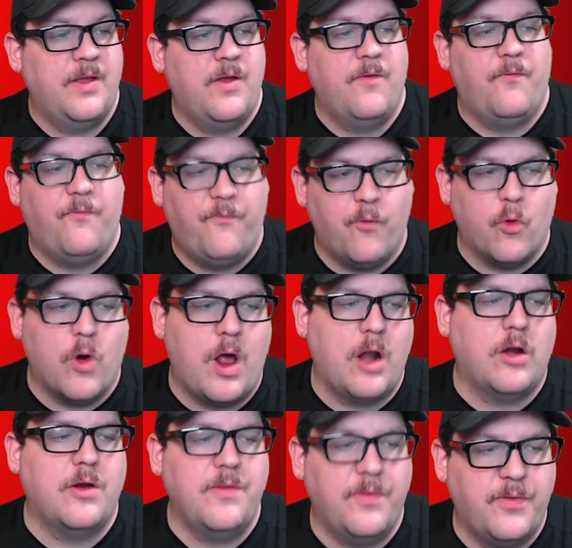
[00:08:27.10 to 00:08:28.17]

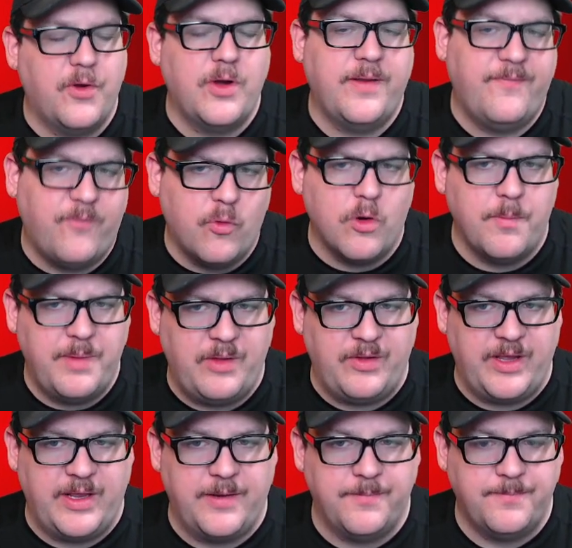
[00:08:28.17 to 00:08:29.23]
$434
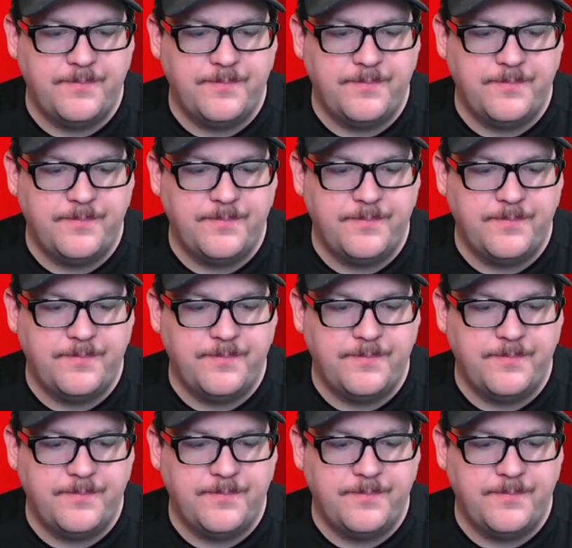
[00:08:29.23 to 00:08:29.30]
million.